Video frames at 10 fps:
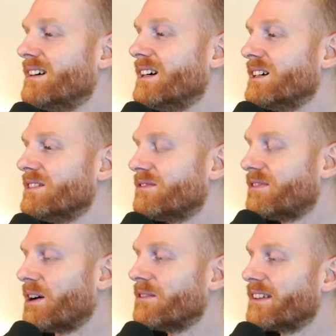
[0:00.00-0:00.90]

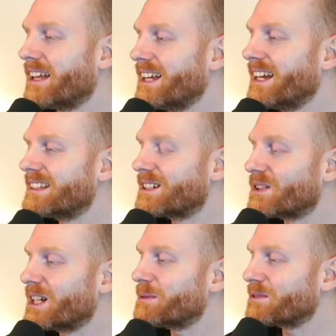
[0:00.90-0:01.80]
VW had the
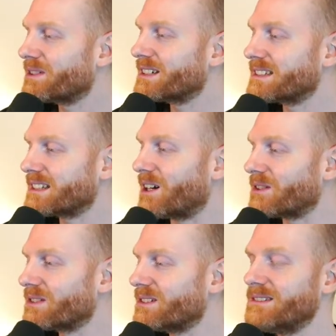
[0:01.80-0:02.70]
trademark for das
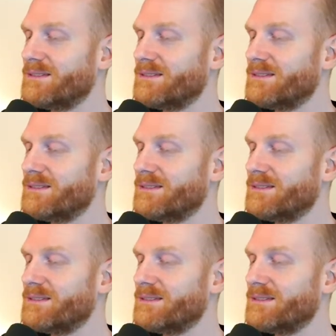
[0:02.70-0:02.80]
Auto.